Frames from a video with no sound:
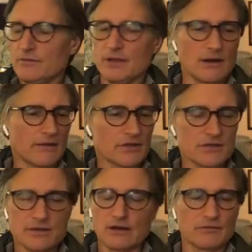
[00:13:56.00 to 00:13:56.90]
They don't have
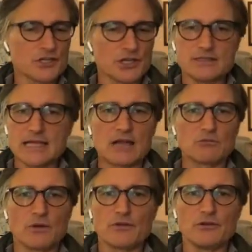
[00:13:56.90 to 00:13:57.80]
to they don't have to shut
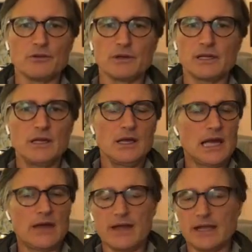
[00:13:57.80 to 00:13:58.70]
down what they're doing,
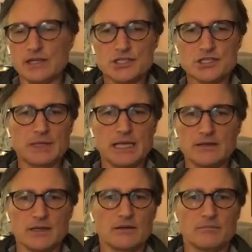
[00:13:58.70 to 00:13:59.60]
and they can just
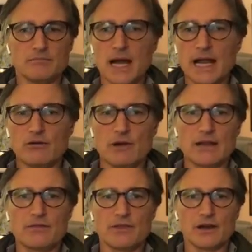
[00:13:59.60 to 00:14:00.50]
begin to
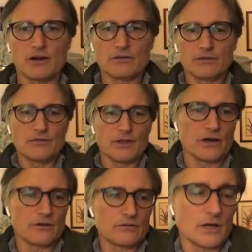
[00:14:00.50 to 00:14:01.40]
migrate their
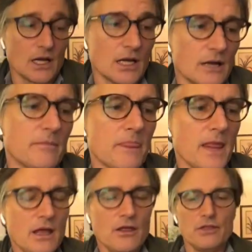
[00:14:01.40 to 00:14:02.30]
their uh,
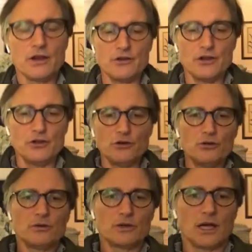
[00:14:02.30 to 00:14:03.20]
their new